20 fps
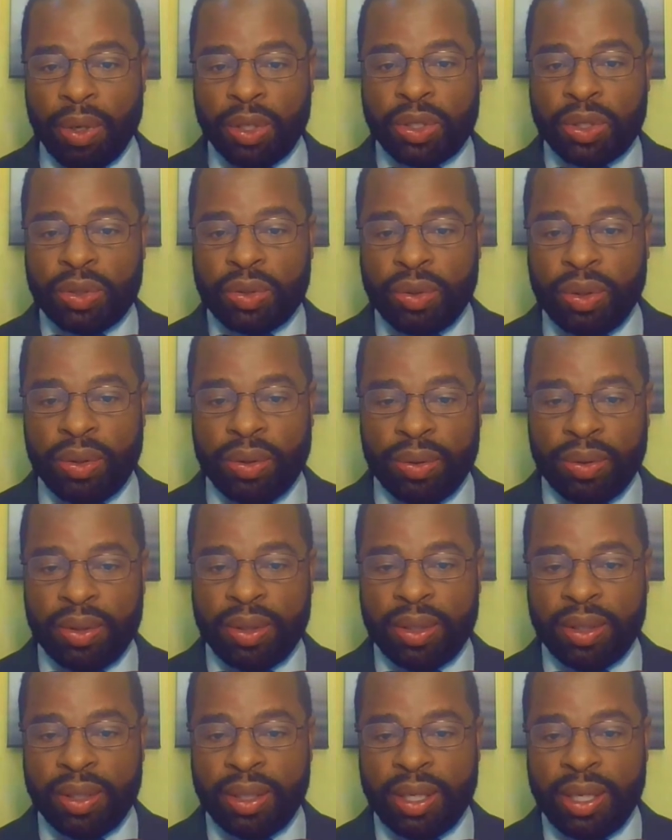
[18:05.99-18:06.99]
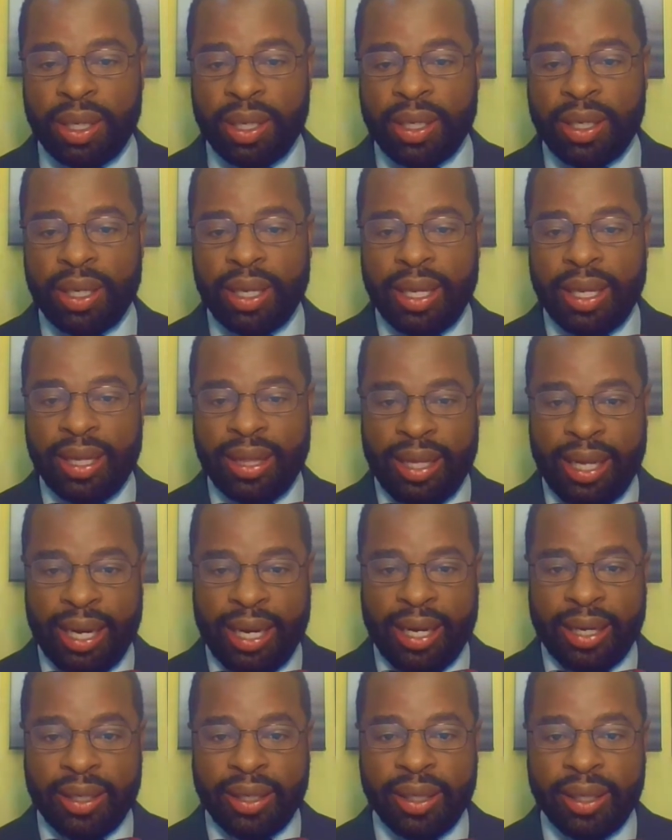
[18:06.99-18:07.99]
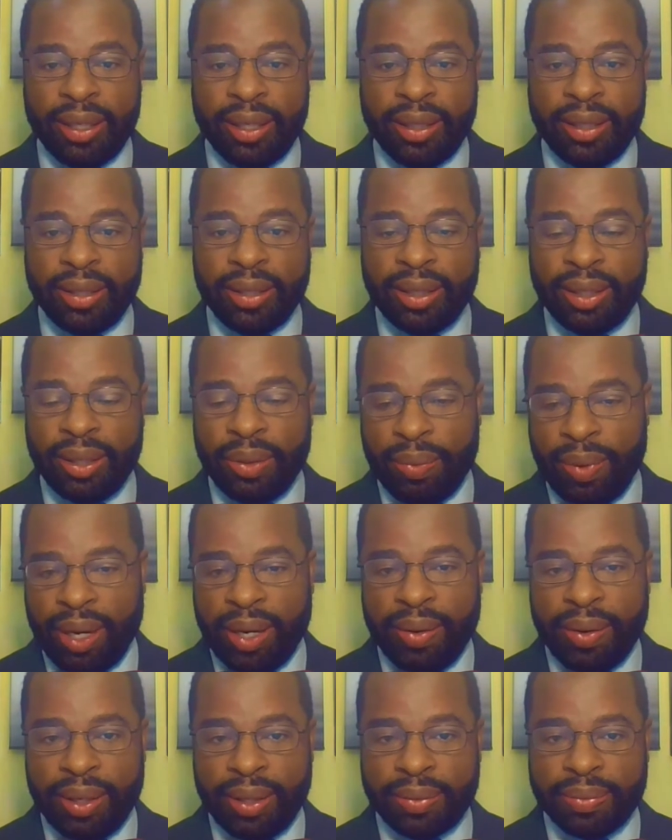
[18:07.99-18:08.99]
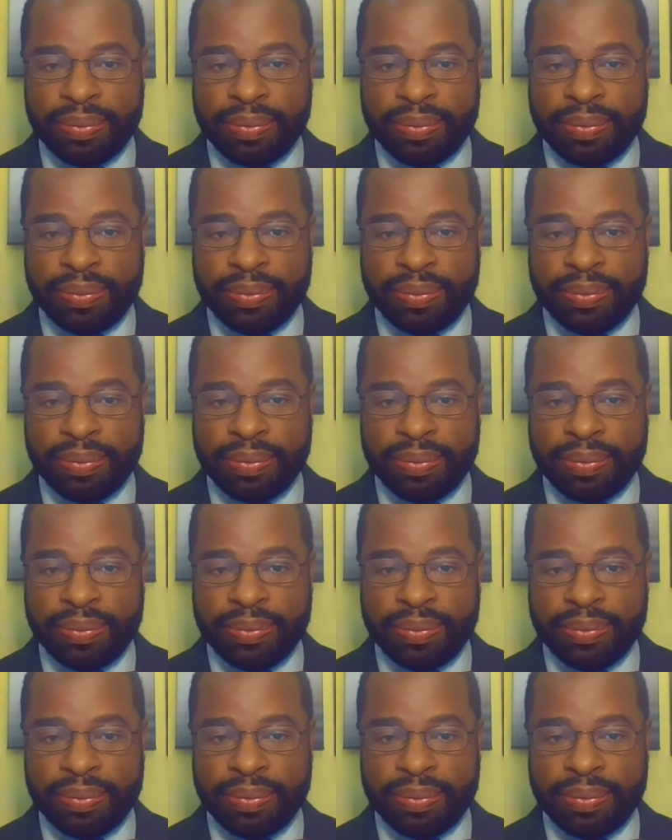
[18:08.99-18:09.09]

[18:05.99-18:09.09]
truth than the rhetoric.